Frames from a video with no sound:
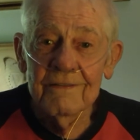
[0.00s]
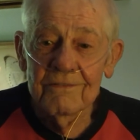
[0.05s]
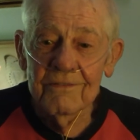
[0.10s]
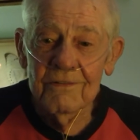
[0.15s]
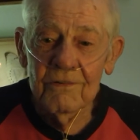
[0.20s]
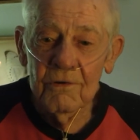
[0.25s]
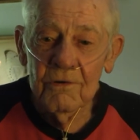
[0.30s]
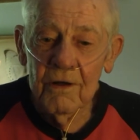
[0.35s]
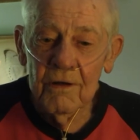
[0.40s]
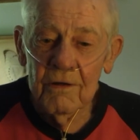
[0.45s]

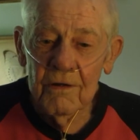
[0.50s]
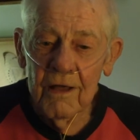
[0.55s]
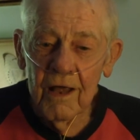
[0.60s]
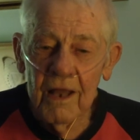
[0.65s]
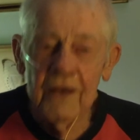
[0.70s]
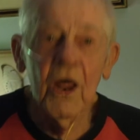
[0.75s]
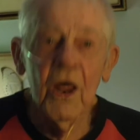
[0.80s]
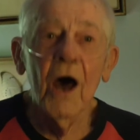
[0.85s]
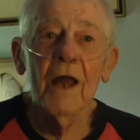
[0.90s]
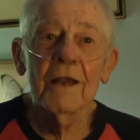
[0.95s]
uh,
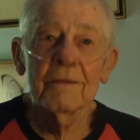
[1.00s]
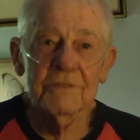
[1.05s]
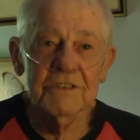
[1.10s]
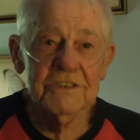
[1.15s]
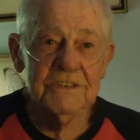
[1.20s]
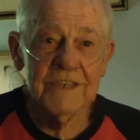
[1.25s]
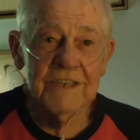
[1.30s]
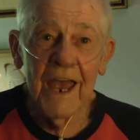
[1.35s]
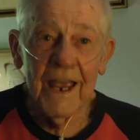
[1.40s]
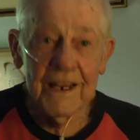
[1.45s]

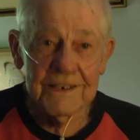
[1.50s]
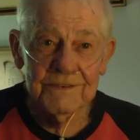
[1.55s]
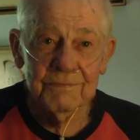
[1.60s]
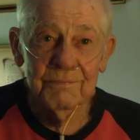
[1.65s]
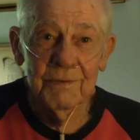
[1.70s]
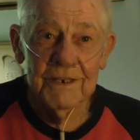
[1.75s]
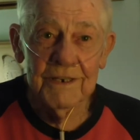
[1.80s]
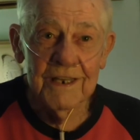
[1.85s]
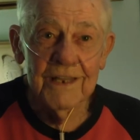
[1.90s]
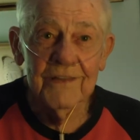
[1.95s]
anonymous sex,
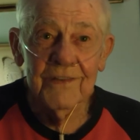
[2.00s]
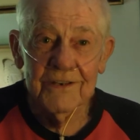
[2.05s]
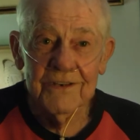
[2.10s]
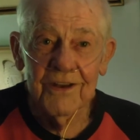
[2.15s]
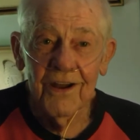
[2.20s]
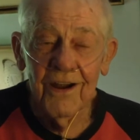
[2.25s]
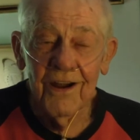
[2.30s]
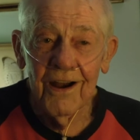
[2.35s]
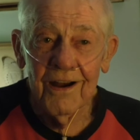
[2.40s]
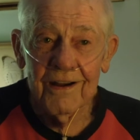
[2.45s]
but in the
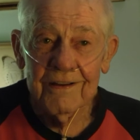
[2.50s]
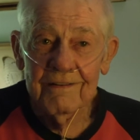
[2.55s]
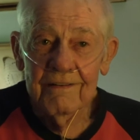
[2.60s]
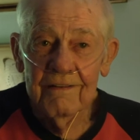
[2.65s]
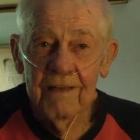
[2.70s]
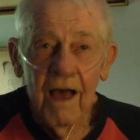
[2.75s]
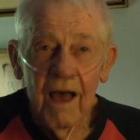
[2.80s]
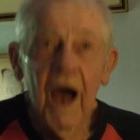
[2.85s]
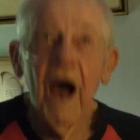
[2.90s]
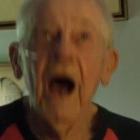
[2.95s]
dark.
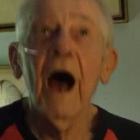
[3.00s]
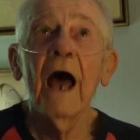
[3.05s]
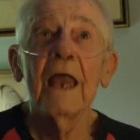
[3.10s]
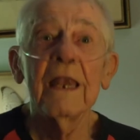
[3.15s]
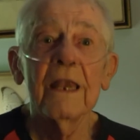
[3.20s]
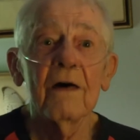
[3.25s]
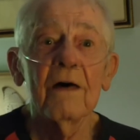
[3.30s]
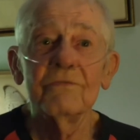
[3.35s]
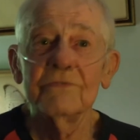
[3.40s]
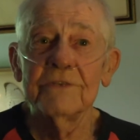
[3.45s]
I
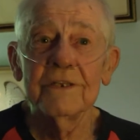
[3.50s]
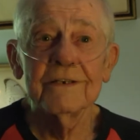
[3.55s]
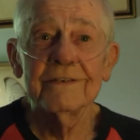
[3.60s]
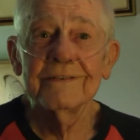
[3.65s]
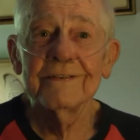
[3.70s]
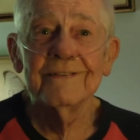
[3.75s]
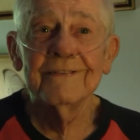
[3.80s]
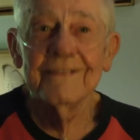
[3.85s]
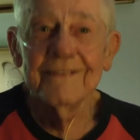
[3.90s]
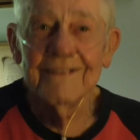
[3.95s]
loved it.